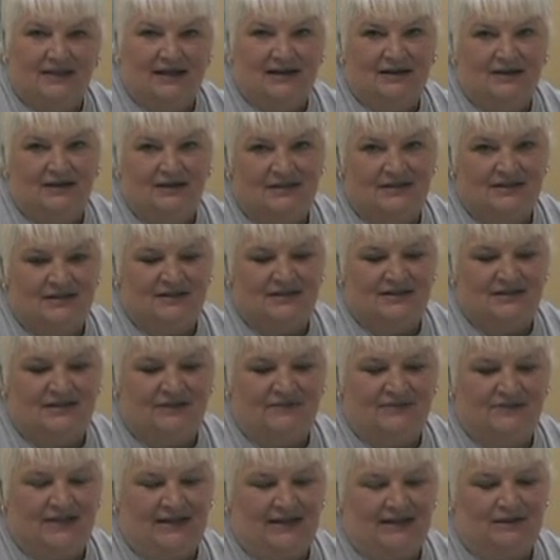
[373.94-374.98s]
that kind of
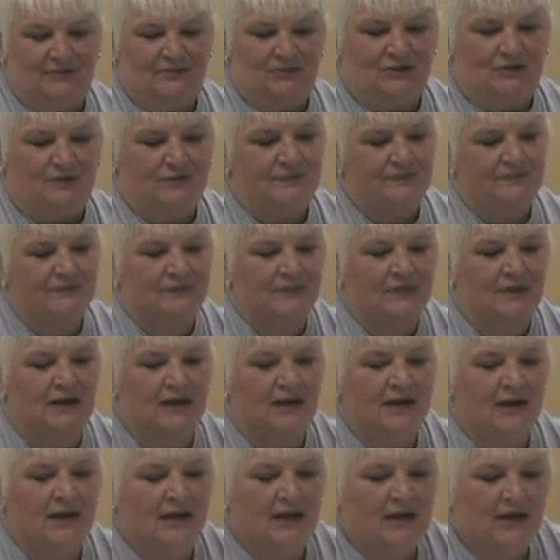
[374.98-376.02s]
stuffed animal.
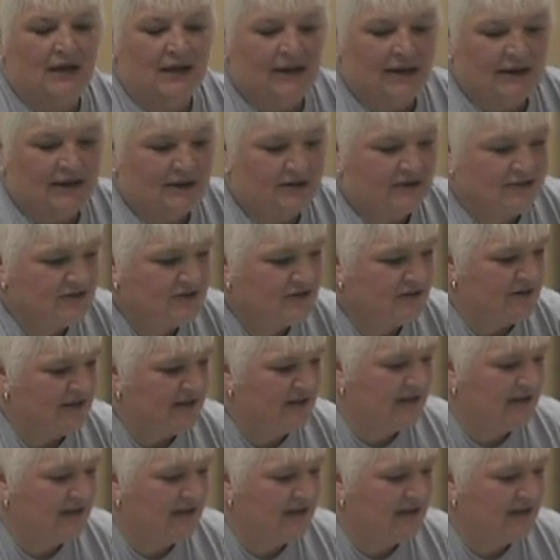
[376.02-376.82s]
And also the